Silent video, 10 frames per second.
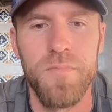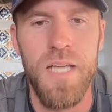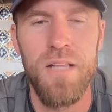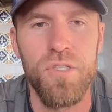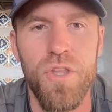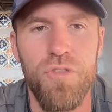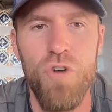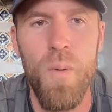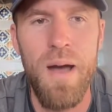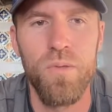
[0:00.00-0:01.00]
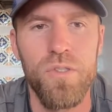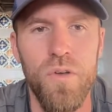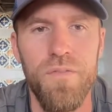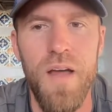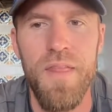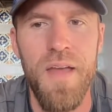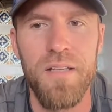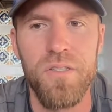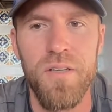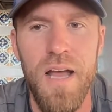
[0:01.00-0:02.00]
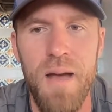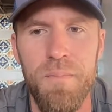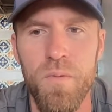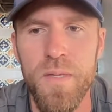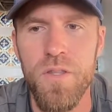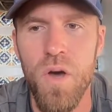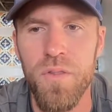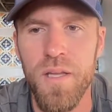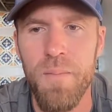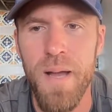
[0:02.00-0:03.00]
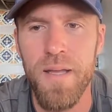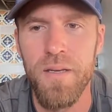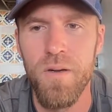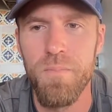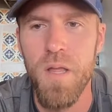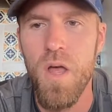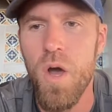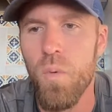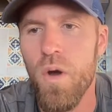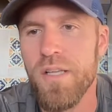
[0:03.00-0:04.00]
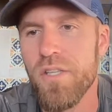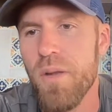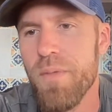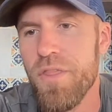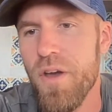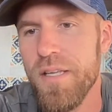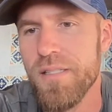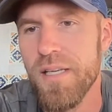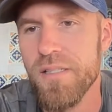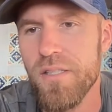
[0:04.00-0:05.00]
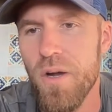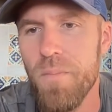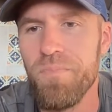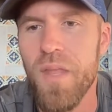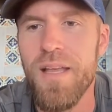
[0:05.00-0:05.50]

You can't just throw out stuff like that's going to happen with nothing to back it up. What is number 36, though?